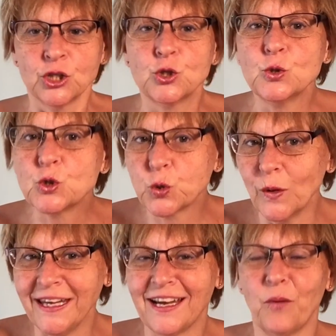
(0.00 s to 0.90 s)
to
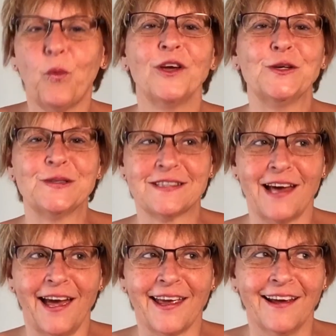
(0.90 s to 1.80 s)
tweak what you
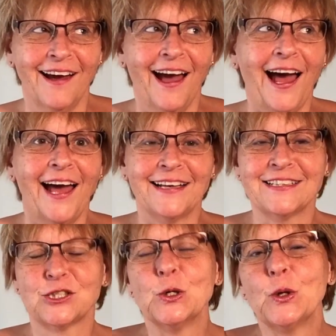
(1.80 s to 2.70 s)
say
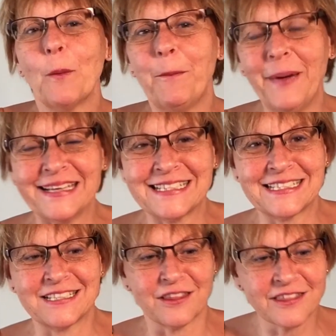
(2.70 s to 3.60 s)
and do your
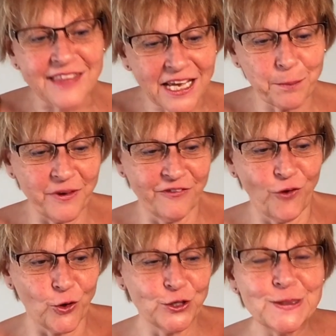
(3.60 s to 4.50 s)
best to think
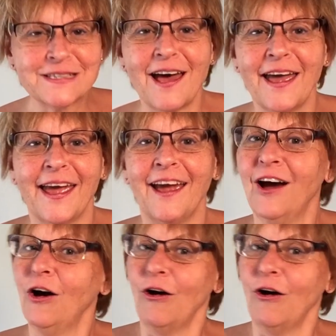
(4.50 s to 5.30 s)
before you say it,